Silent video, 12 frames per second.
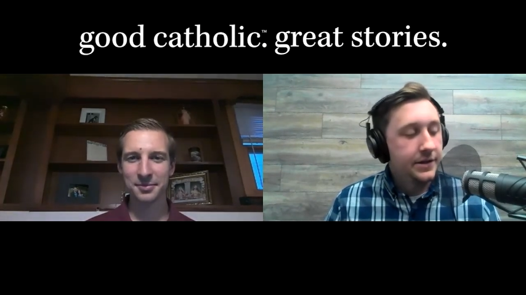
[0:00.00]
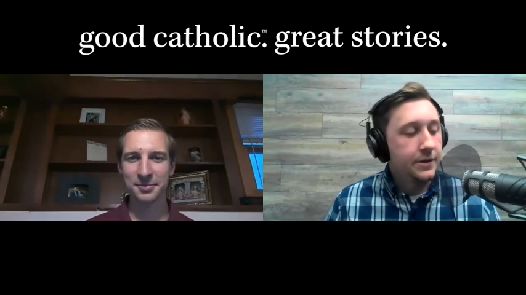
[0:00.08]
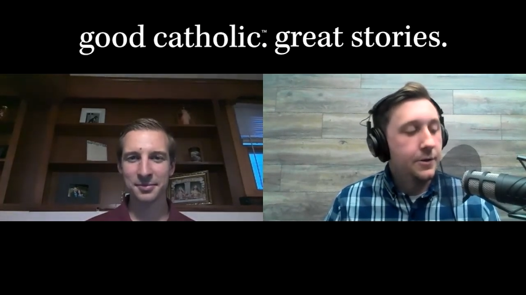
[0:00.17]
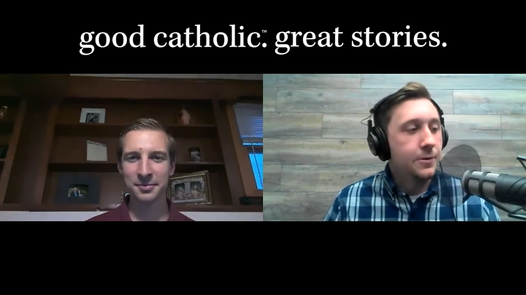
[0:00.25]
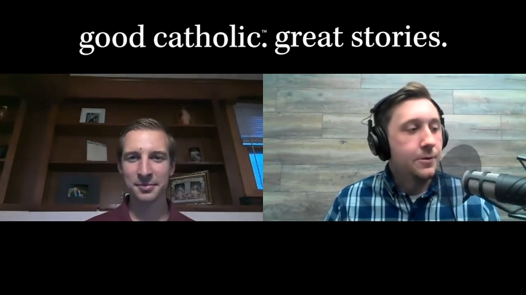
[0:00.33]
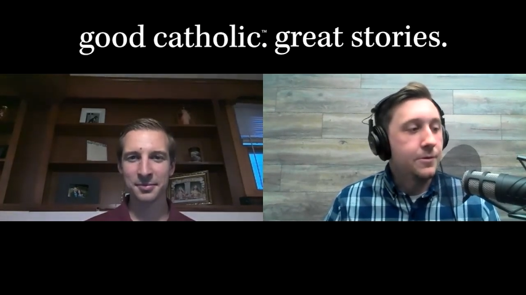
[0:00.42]

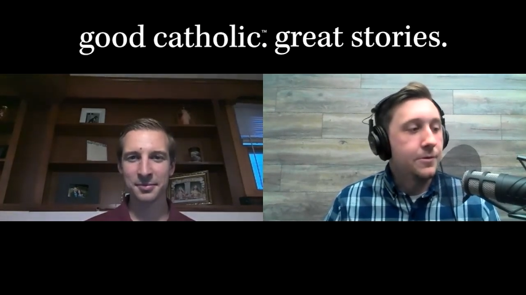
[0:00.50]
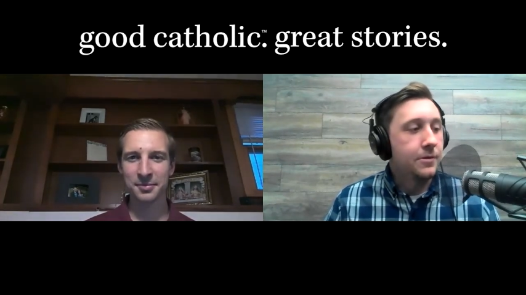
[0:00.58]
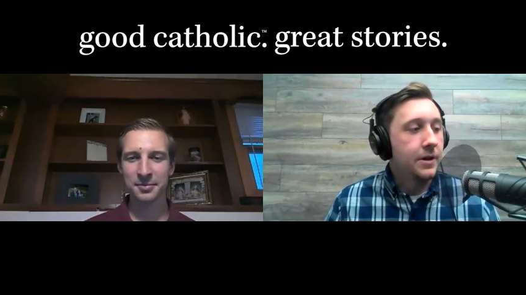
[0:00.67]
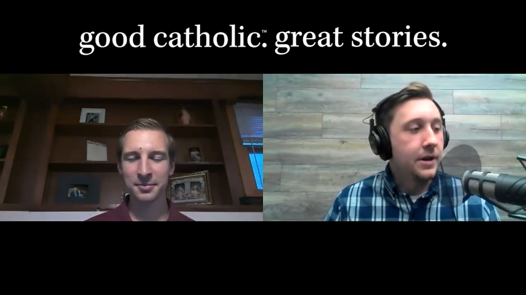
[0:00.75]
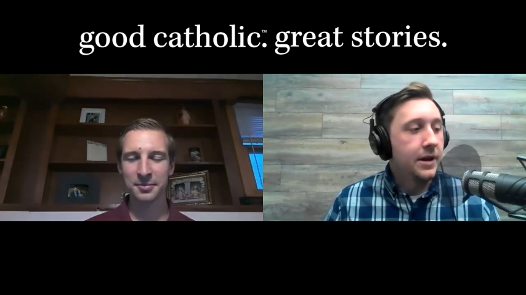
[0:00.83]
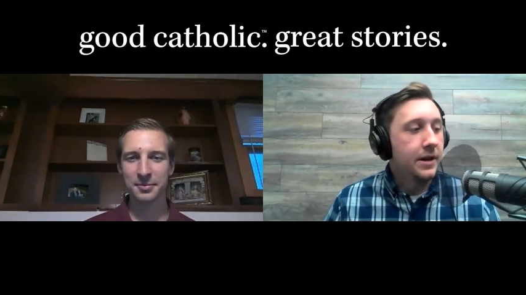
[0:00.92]

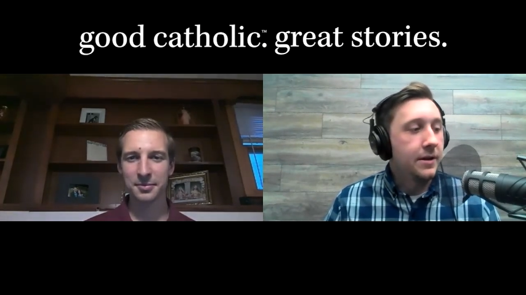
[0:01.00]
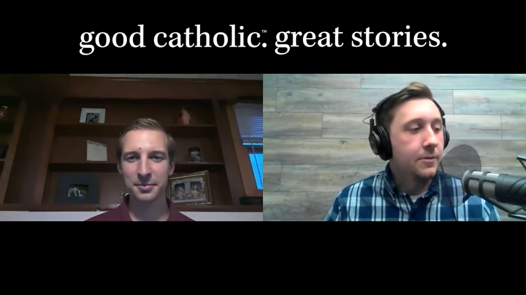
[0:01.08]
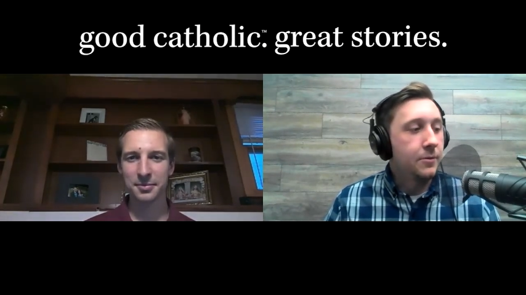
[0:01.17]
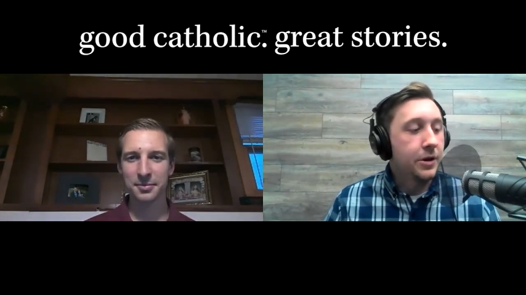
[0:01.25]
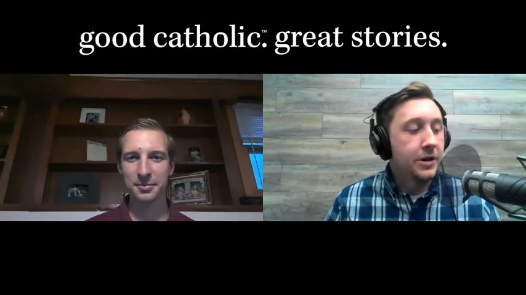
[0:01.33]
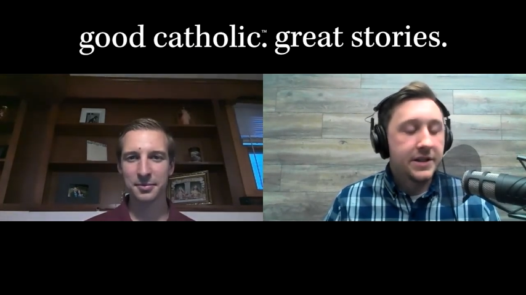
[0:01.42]
Speaker 1: So
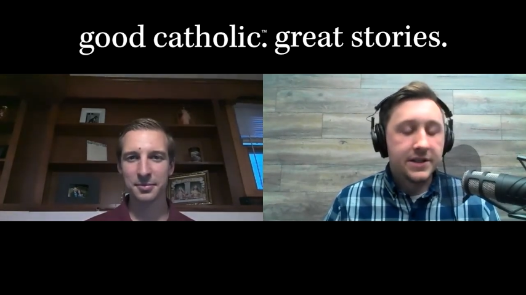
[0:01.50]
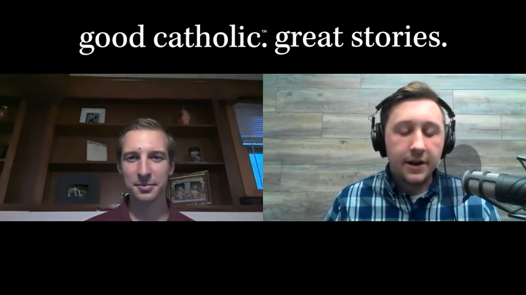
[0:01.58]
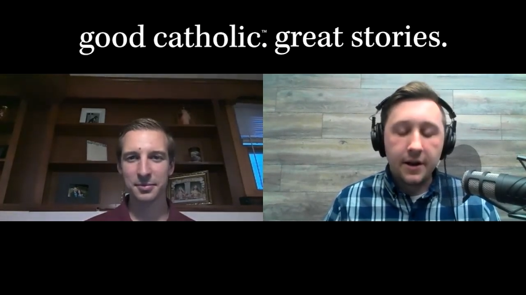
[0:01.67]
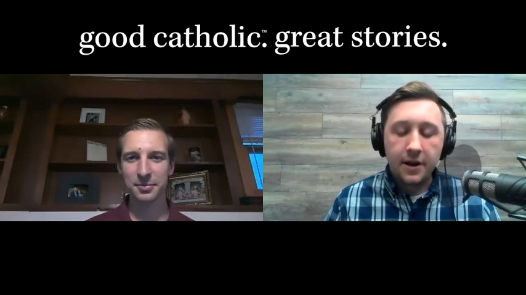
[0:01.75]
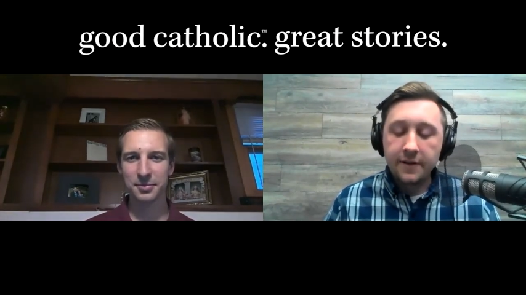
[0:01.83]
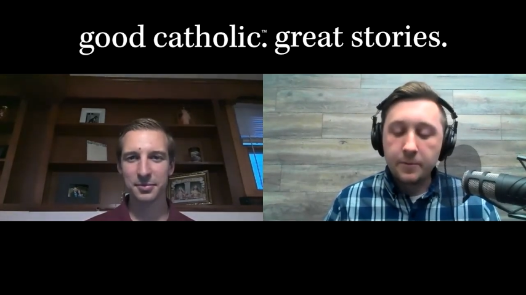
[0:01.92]
uh, we're going to
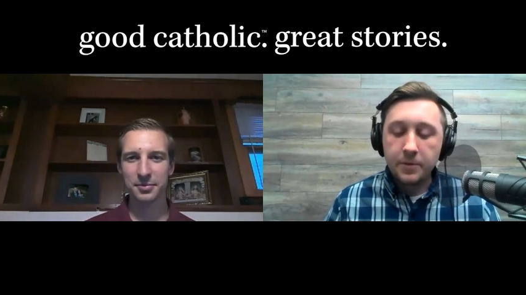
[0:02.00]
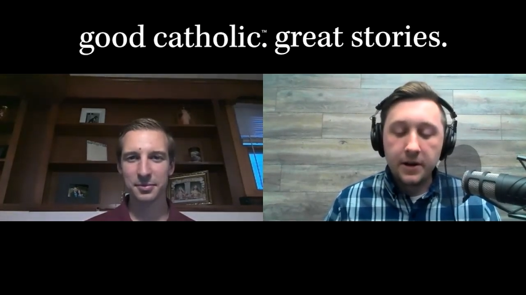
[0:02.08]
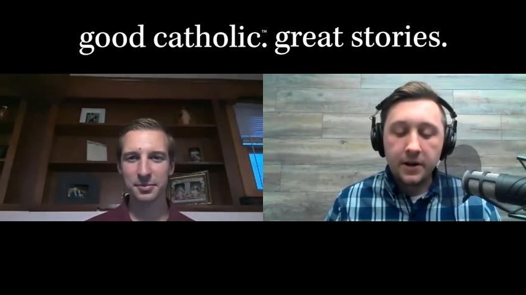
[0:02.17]
sign off.